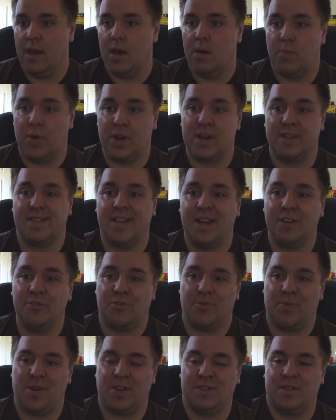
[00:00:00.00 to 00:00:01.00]
But
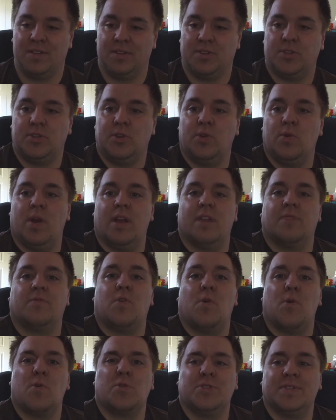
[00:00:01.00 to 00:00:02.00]
Nintendo threatened to sue, and of
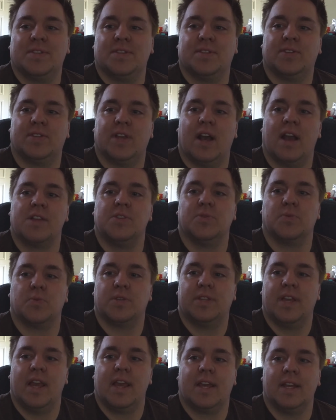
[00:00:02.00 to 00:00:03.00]
course the signs
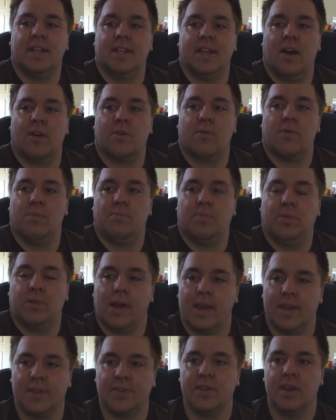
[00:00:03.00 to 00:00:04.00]
were taken down and
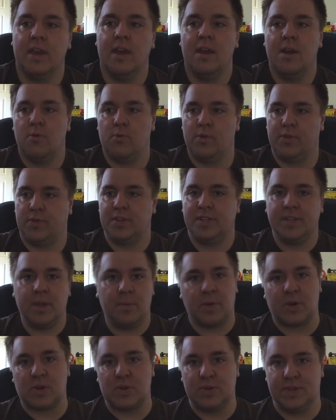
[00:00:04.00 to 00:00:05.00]
replaced with the
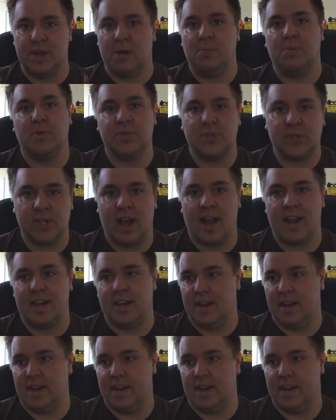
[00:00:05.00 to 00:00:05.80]
typical double-sided